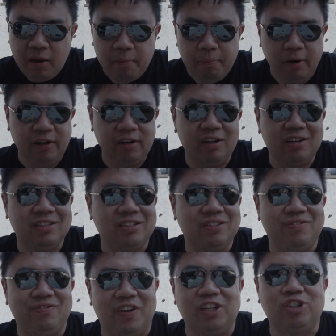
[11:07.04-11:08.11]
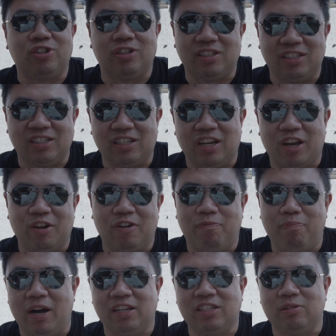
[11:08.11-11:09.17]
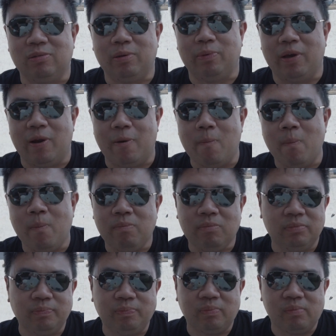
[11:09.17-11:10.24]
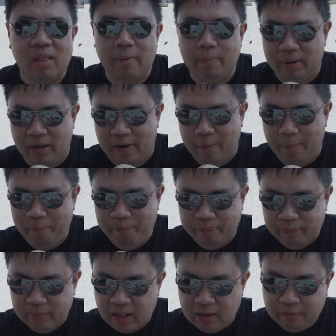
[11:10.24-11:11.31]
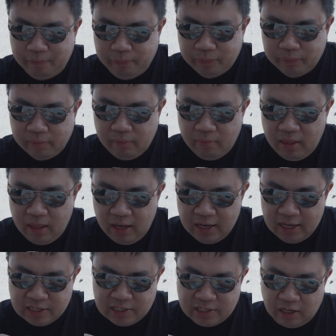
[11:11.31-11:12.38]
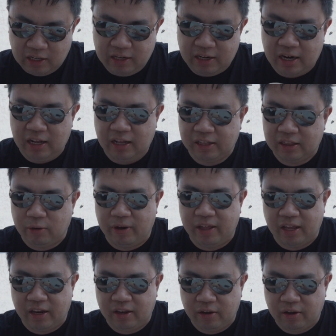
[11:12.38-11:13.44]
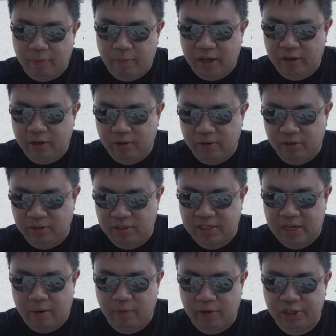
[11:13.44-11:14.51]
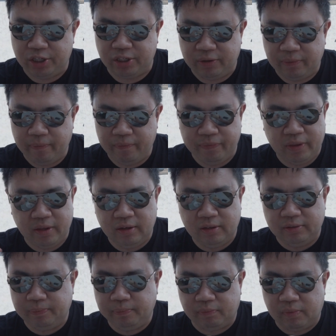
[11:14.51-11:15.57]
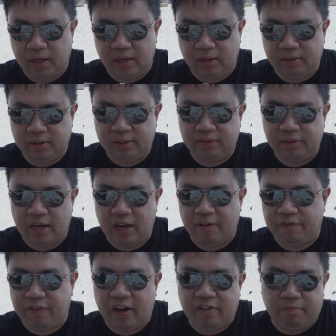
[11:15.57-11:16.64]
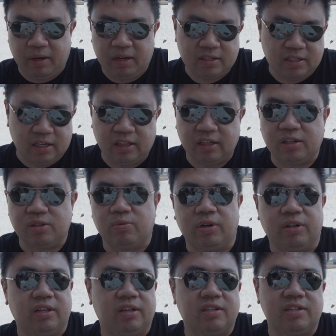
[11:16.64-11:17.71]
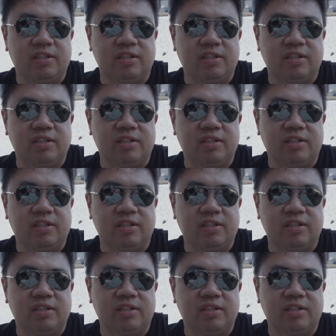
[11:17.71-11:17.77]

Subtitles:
Probably not as adventurous as that could have possibly been, but it's solid, and I like the way that you can make your own little sandwich. And at $5, I think it's worth it.